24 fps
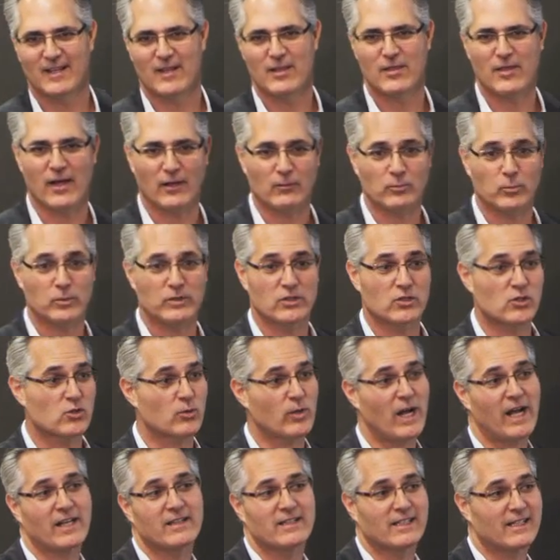that would
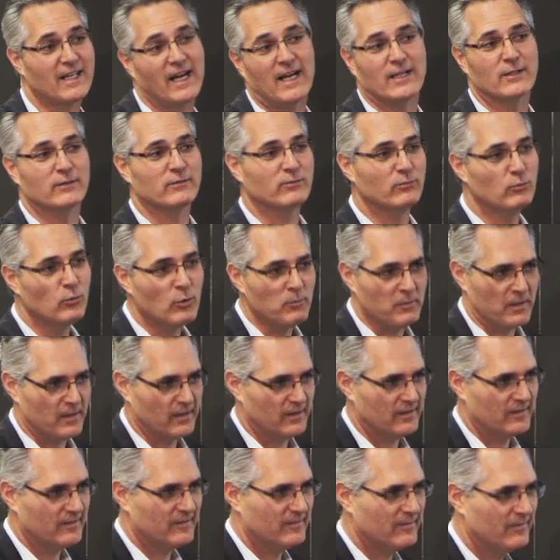attract the kind of
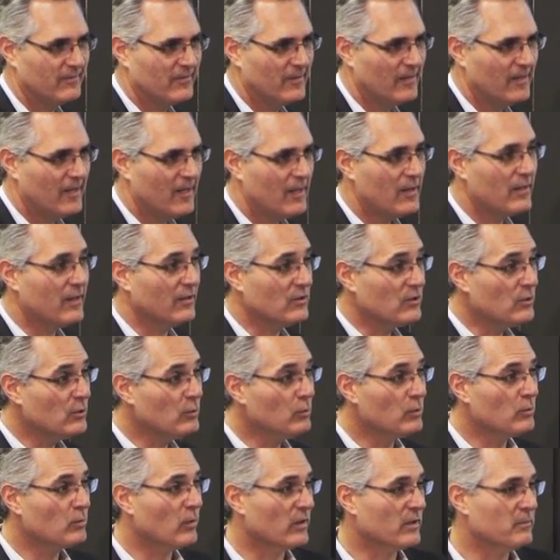woman that you
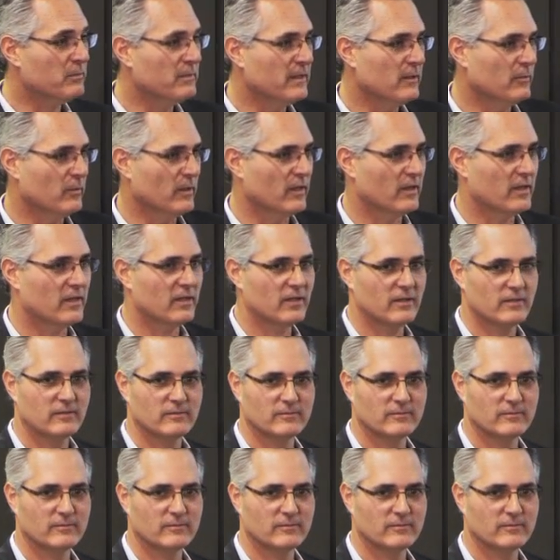would want to be with?